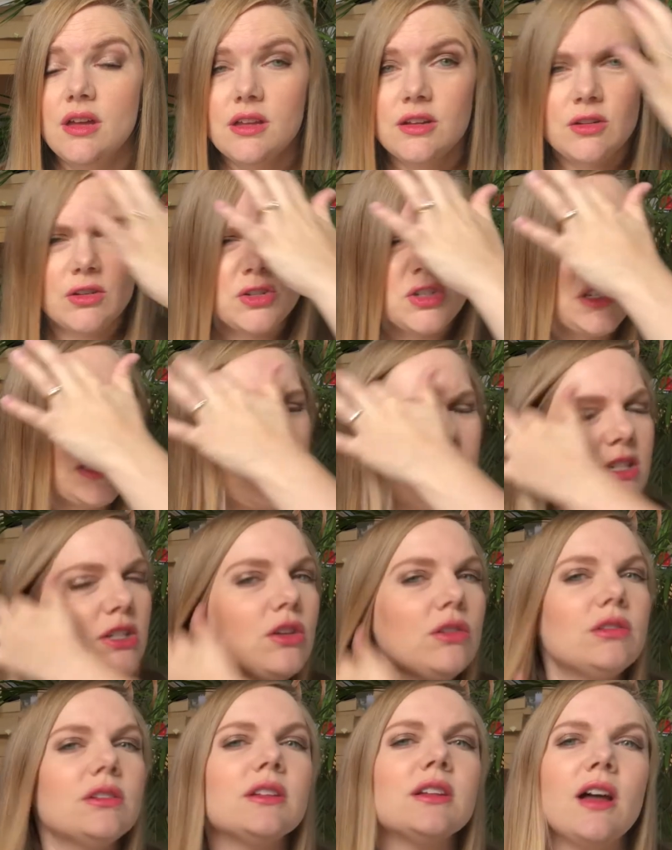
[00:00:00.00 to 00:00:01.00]
not just his
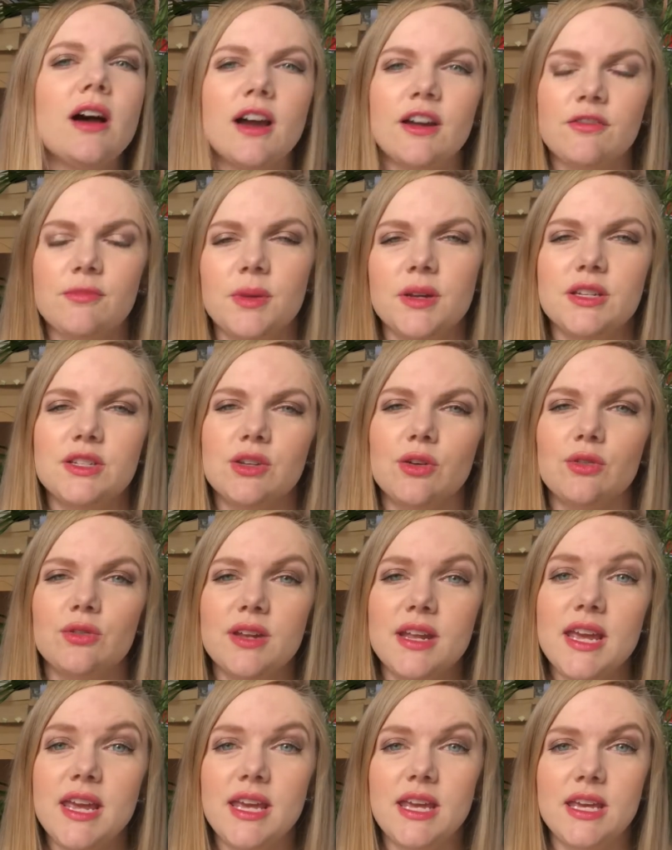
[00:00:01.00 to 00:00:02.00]
own life, but his
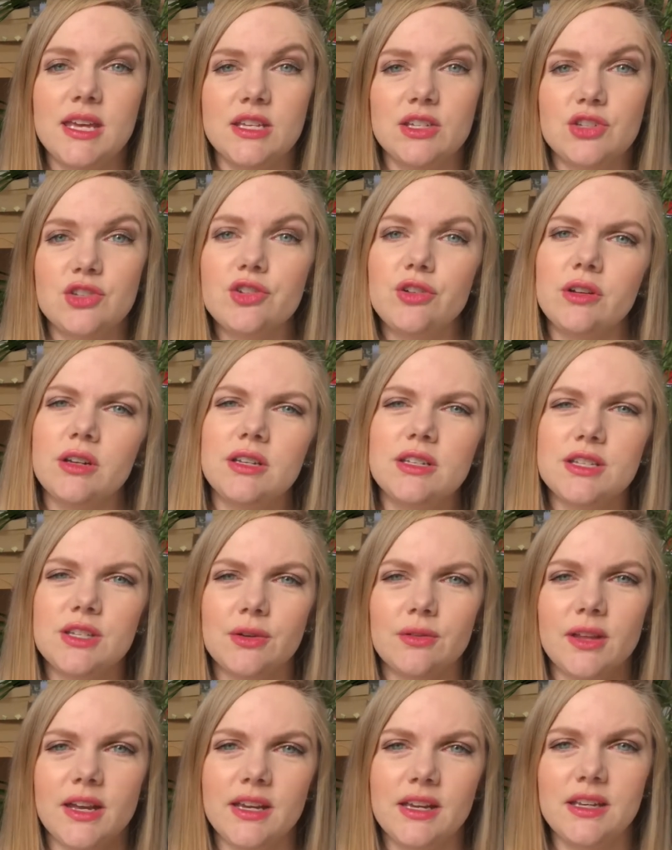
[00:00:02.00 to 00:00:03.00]
own history.
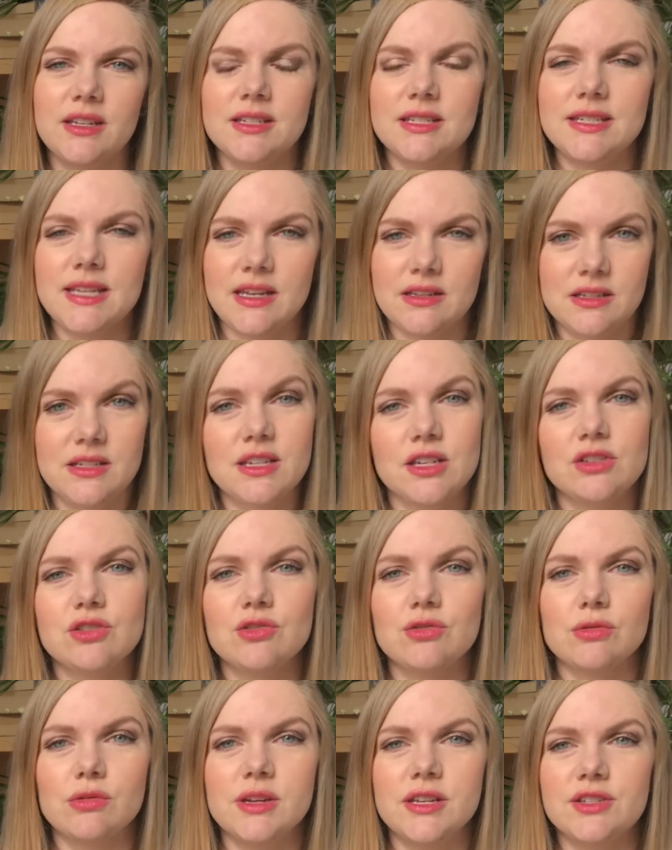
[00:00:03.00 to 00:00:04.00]
So like his
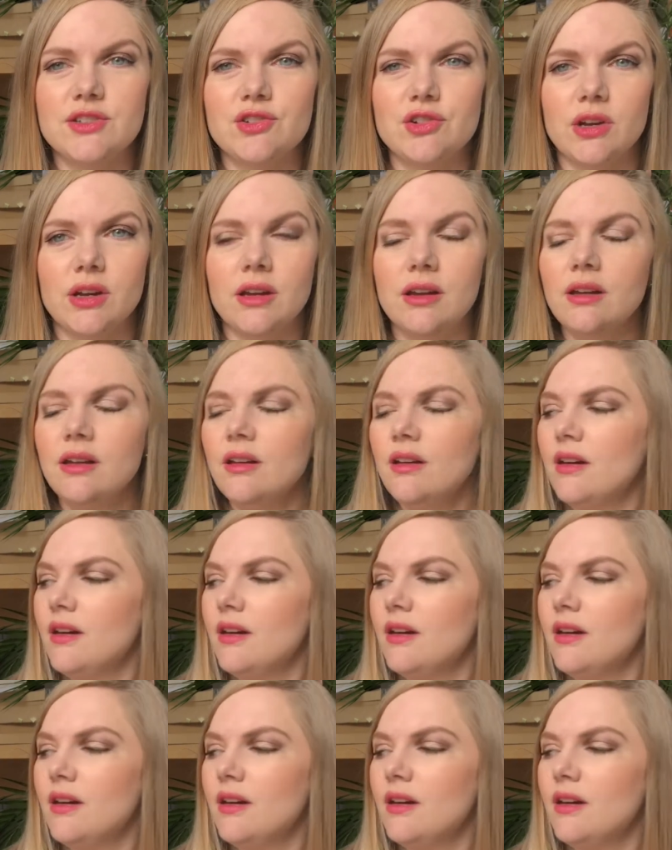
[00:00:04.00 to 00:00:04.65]
ancestral history,